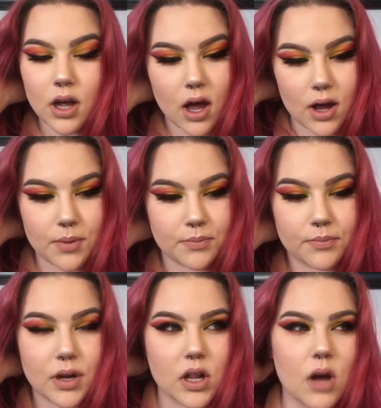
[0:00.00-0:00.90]

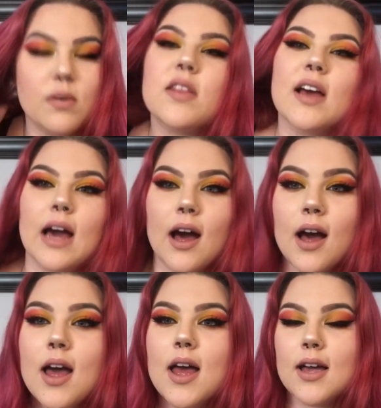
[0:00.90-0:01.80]
Along with like a
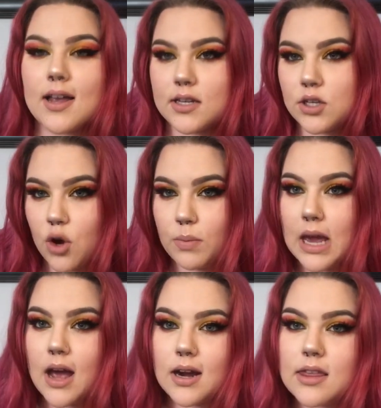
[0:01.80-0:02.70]
get to know me
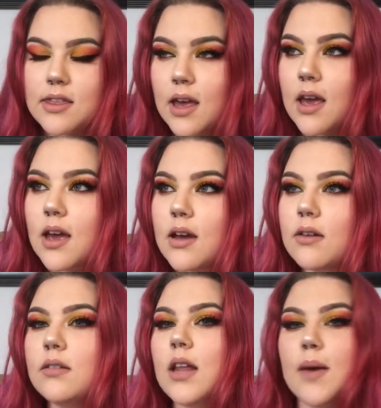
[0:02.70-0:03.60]
kind of
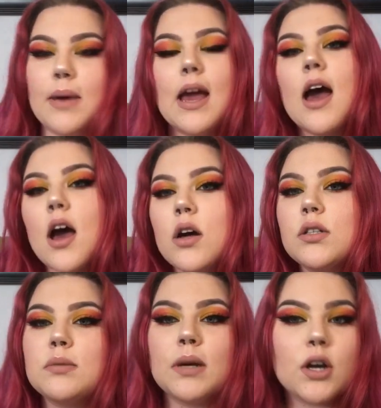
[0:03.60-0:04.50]
thing, like my
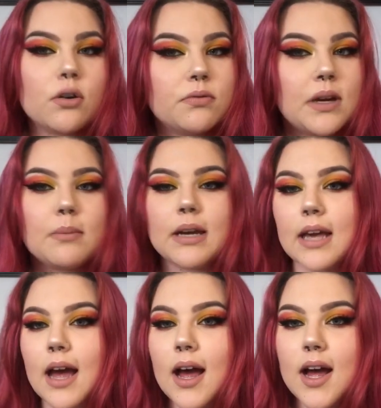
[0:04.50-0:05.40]
house, my girlfriend, my
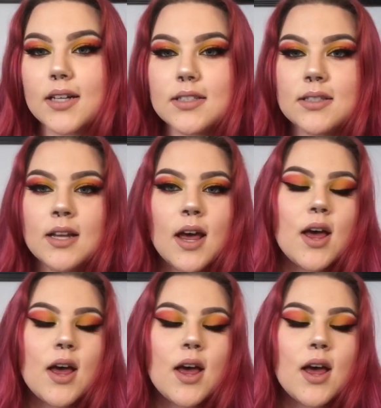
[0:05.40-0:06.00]
cats,